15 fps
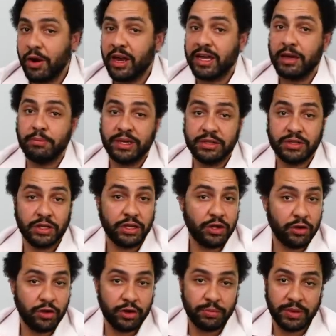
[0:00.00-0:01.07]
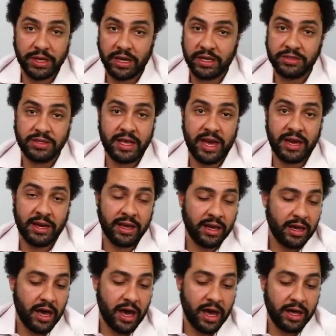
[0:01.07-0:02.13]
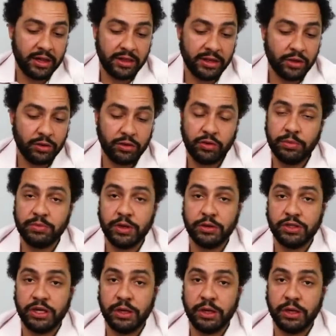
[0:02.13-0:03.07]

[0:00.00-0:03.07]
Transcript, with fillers: can be secured because that uh, little crypto